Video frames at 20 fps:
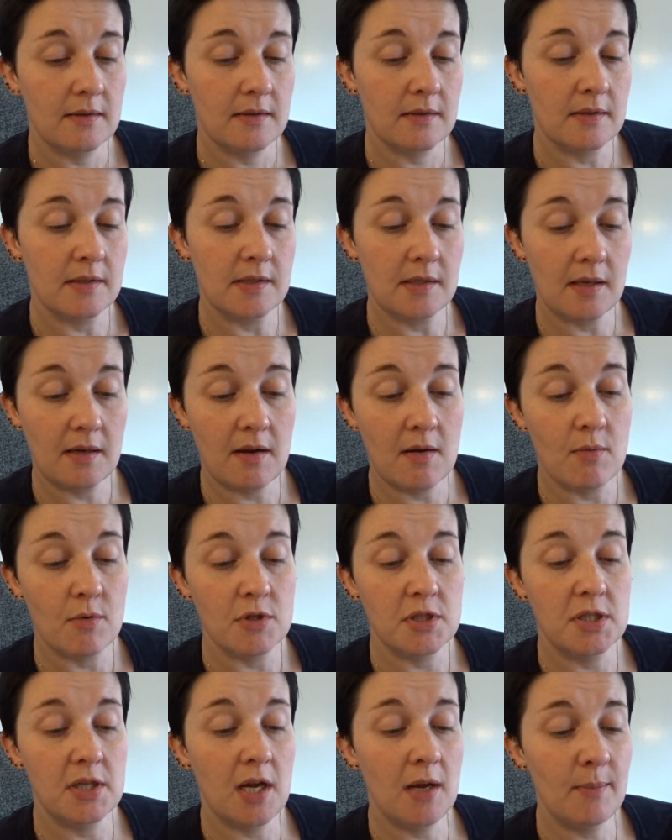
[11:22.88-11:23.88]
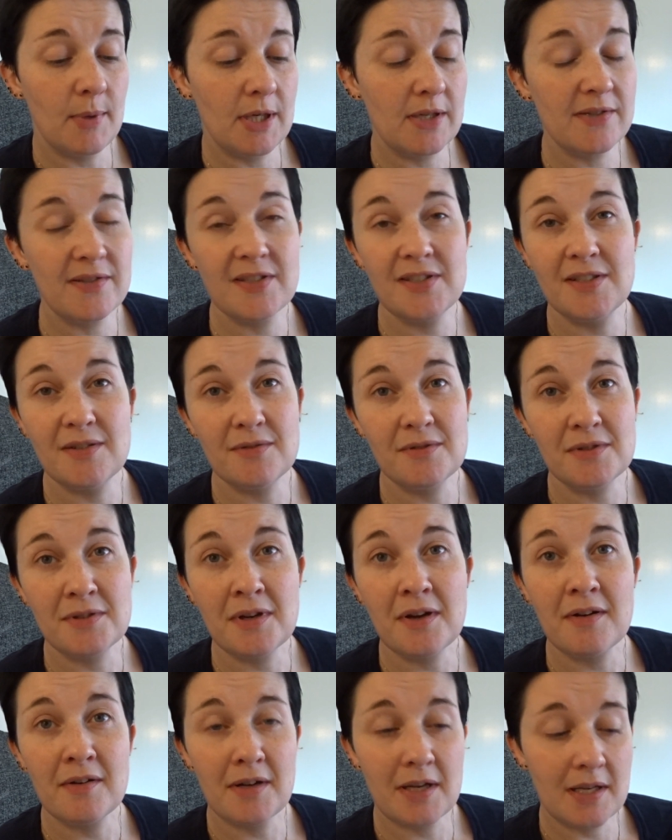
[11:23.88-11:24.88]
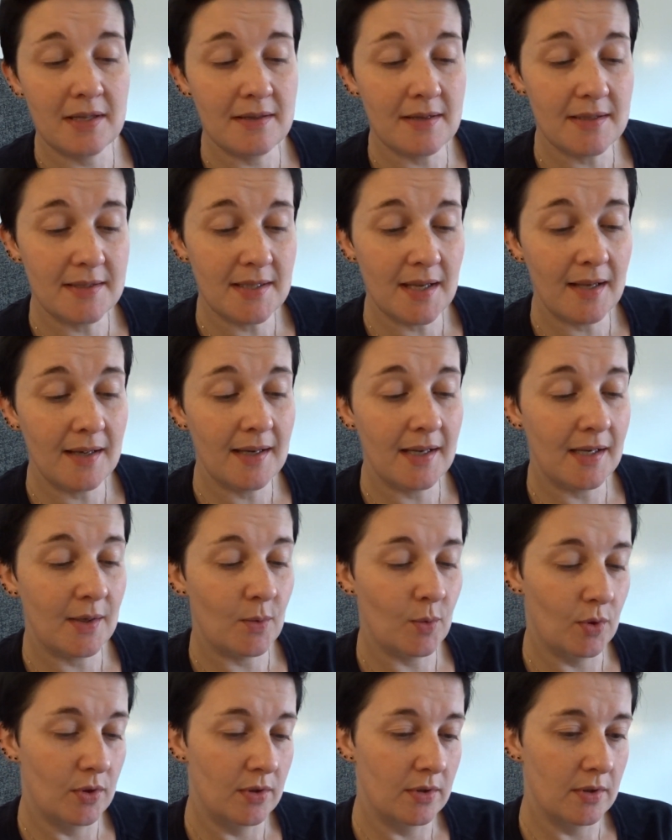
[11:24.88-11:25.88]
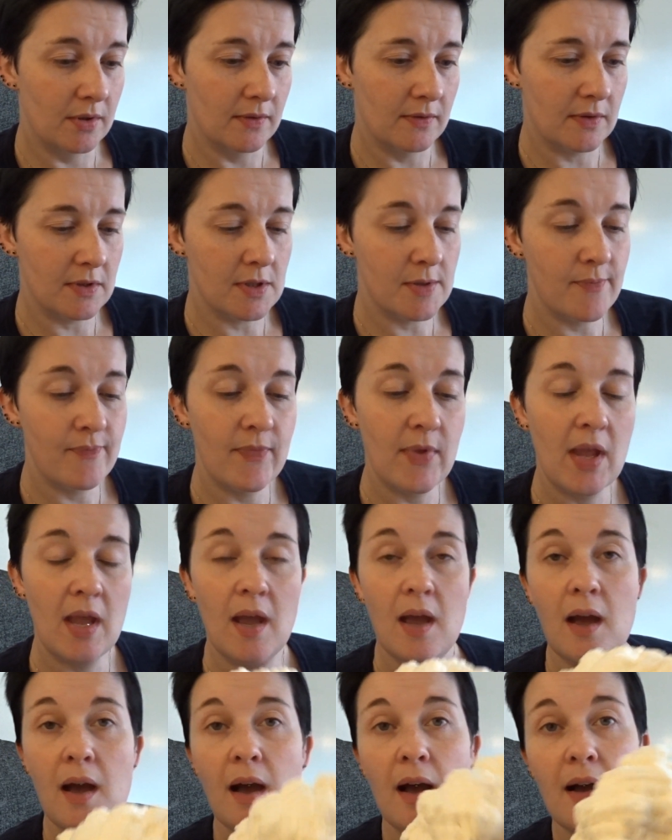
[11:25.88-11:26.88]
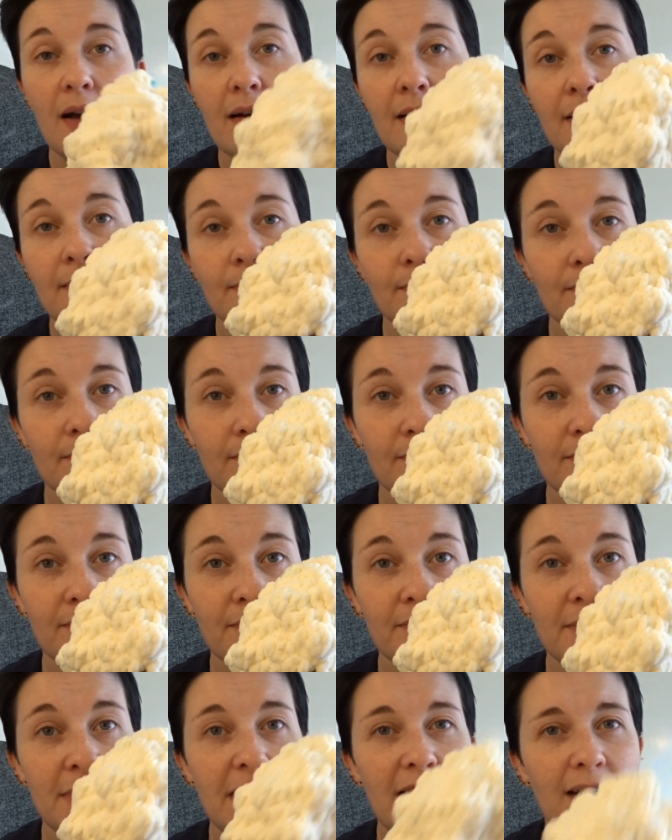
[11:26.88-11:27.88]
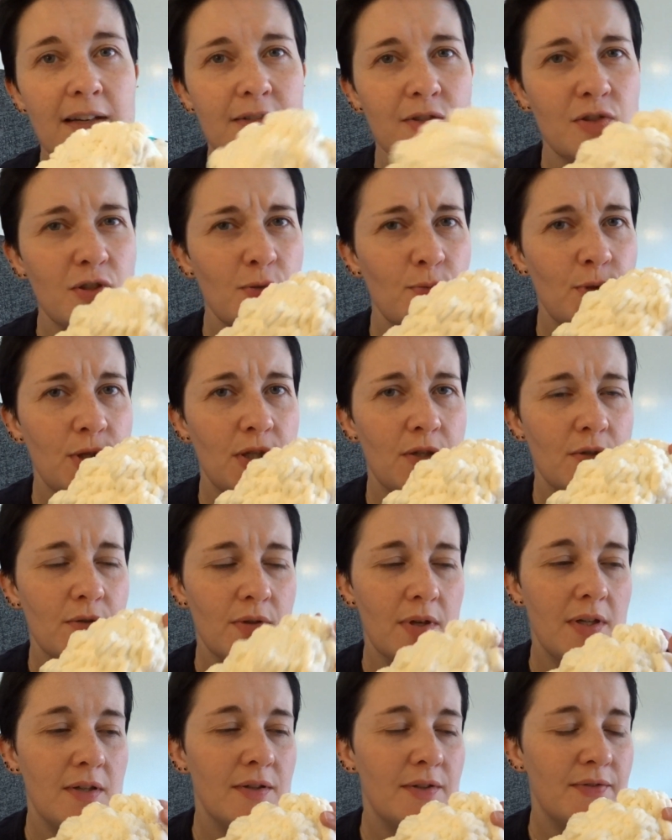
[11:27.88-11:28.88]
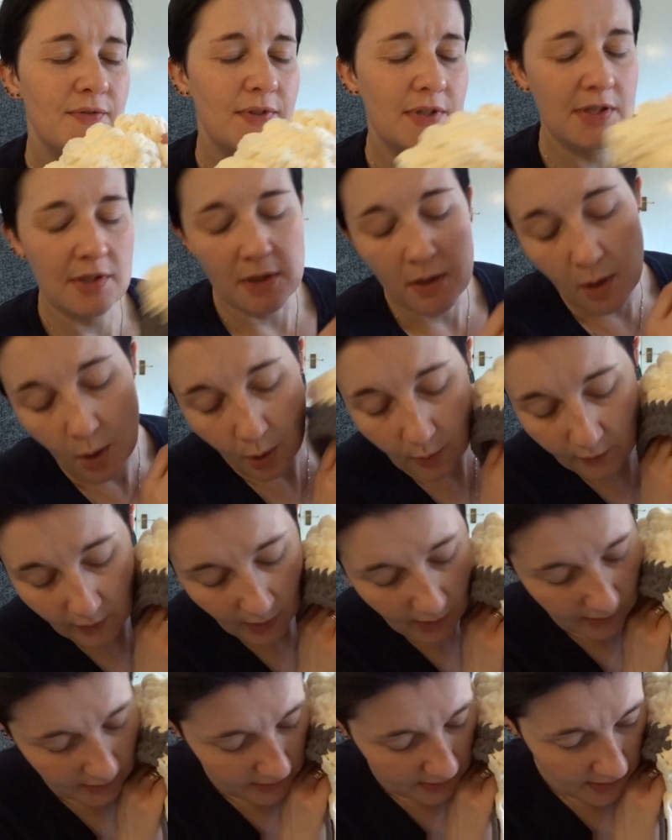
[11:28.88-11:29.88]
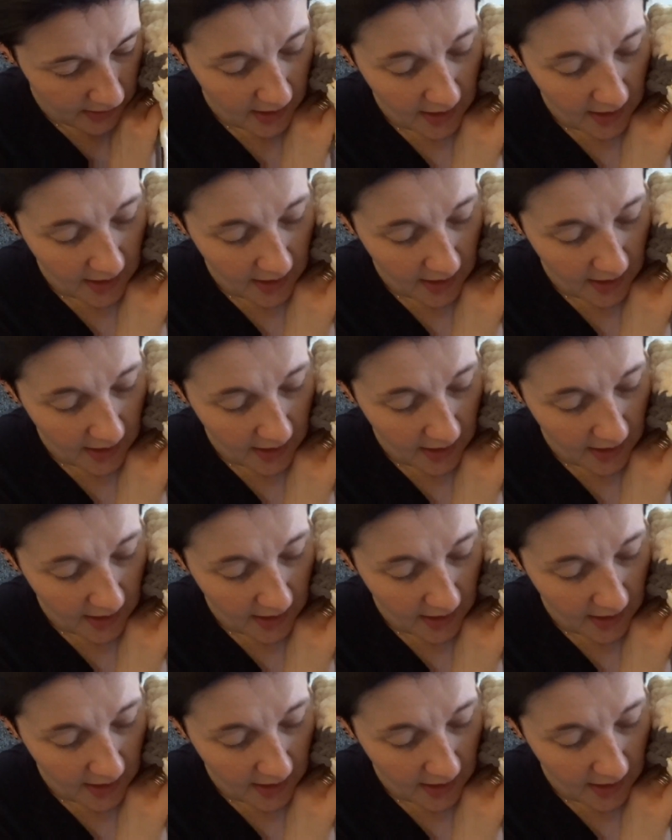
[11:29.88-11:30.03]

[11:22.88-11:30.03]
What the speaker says: Because I can't watch it now because the children are hogging the telly. Wonderful. Yeah, super cute. I love this. I love it.